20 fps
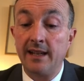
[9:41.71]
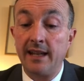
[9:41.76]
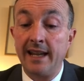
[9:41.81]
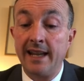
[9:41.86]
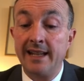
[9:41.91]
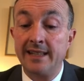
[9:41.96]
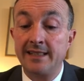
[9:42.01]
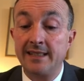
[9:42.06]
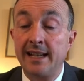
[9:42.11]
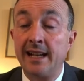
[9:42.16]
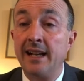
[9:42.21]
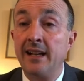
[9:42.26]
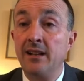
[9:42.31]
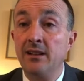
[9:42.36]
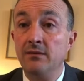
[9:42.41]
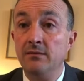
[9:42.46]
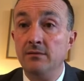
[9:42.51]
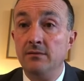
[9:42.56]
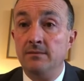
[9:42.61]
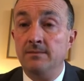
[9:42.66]

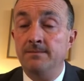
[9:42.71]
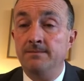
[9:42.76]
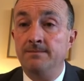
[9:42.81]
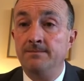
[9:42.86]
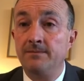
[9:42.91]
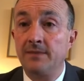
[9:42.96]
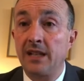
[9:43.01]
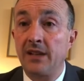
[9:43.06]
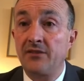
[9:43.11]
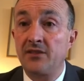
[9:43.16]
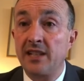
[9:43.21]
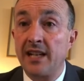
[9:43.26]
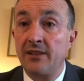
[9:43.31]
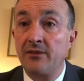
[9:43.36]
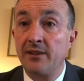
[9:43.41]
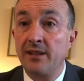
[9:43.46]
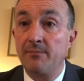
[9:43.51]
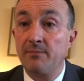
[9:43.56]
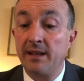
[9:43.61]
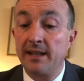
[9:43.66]
8L have
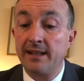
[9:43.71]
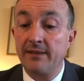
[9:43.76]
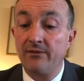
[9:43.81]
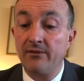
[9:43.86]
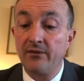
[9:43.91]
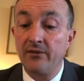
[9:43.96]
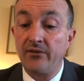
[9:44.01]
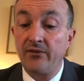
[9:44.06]
generally been